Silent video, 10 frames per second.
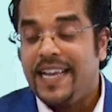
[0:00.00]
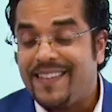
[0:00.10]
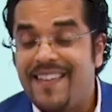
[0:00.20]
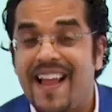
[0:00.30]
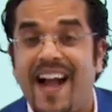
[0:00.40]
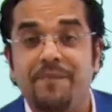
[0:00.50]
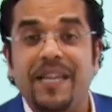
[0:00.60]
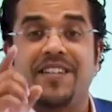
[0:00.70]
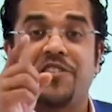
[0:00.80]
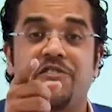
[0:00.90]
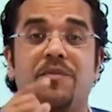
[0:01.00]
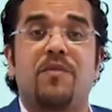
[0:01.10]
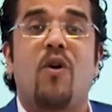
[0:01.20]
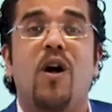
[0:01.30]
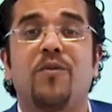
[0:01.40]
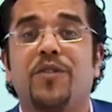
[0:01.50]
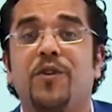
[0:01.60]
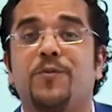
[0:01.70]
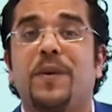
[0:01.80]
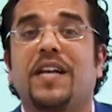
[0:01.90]
It's not because there's something wrong with
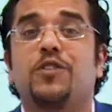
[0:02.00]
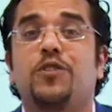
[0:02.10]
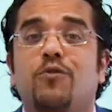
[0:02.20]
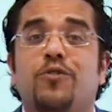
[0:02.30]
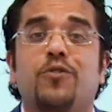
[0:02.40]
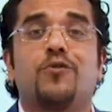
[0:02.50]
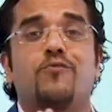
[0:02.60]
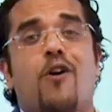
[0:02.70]
you. It's because you are doing the